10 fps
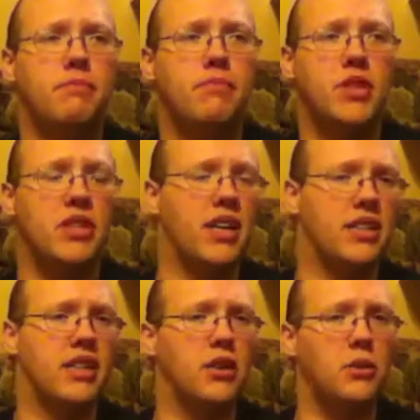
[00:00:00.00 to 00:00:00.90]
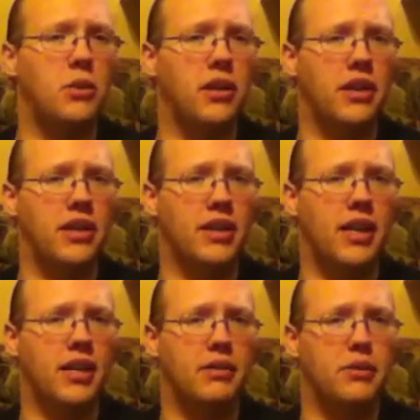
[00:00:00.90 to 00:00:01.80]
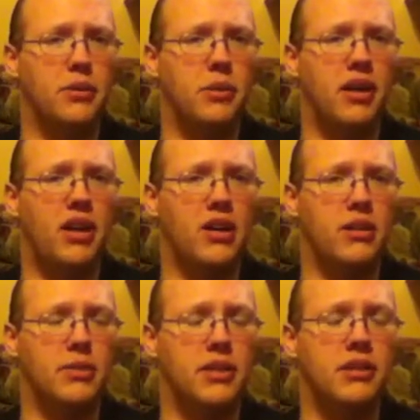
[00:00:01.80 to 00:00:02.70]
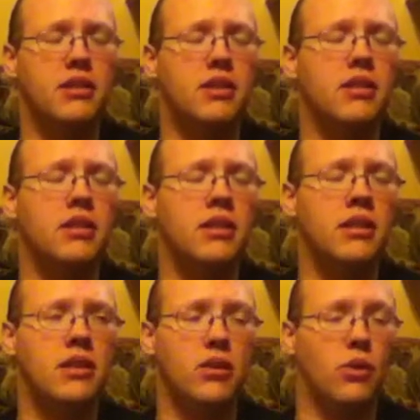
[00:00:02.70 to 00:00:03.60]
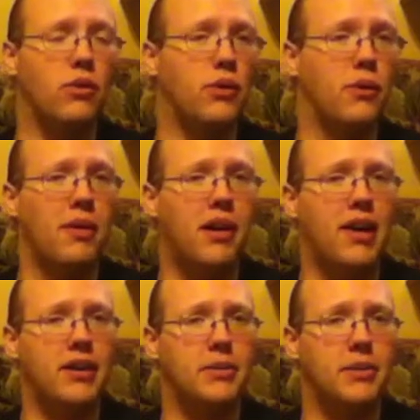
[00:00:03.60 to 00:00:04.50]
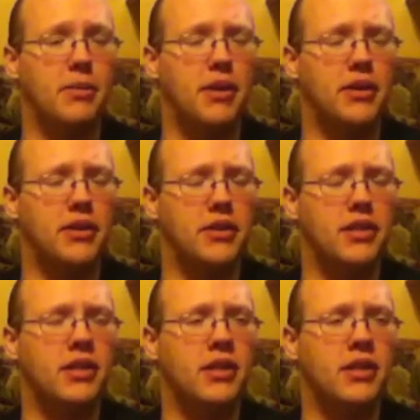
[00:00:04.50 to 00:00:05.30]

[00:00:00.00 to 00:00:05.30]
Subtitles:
It's not a single one like that in Full Metal Alchemist or Full Metal Alchemist Brotherhood.